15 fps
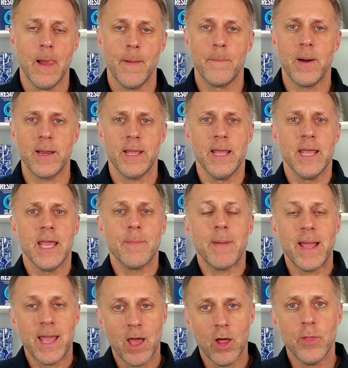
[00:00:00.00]
But in my
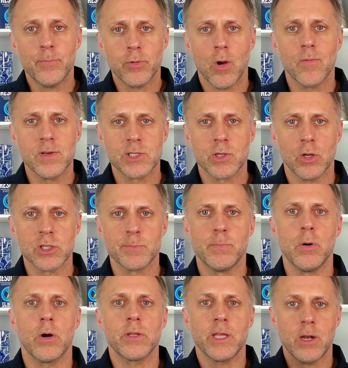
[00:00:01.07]
Health Pro Results
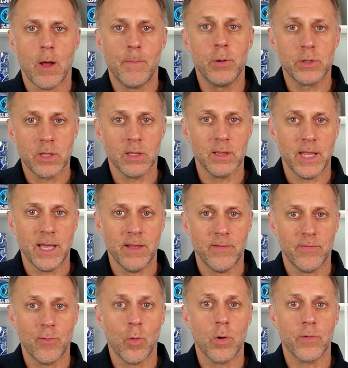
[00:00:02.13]
book that I'll put the link
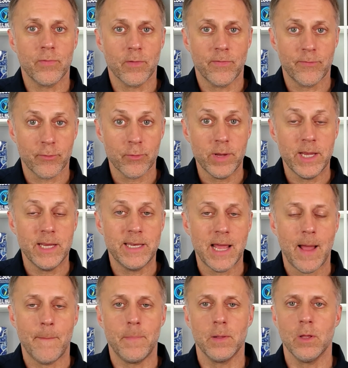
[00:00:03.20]
for free
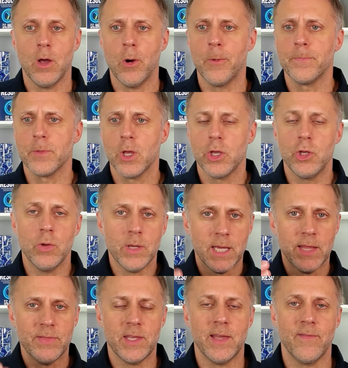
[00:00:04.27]
down below, you can
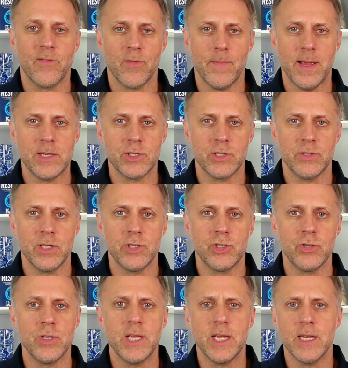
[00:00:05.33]
get the information that
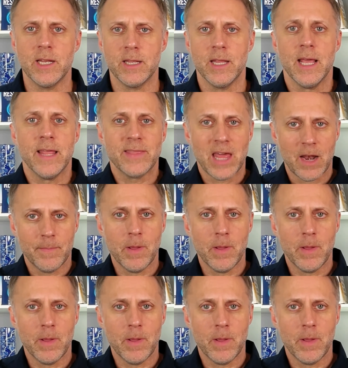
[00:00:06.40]
you need and that'll be